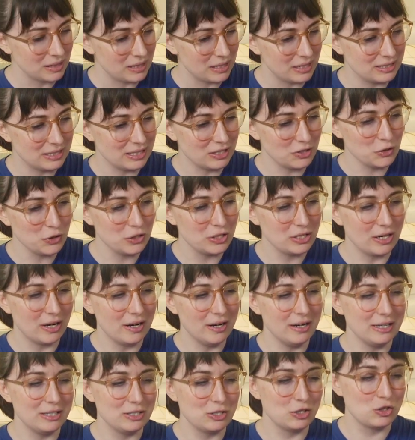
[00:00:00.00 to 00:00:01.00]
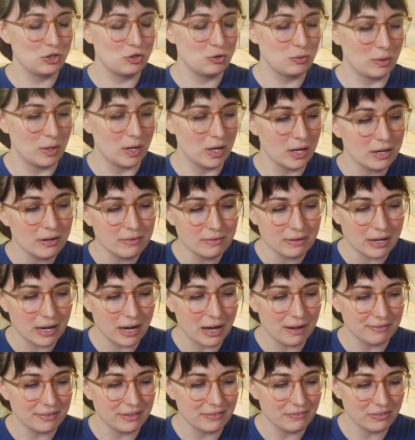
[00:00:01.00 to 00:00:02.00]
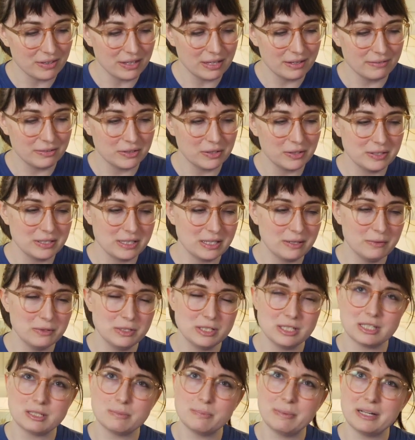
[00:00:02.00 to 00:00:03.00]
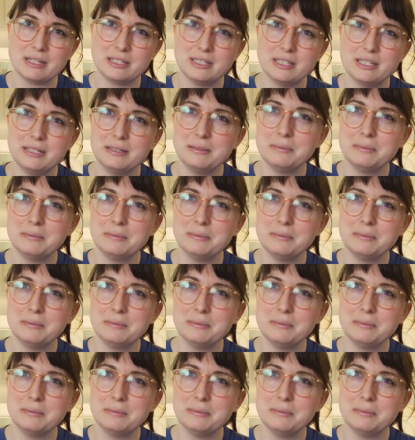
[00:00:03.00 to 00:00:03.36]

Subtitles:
It's actually not as strong of a coffee flavor as I was expecting.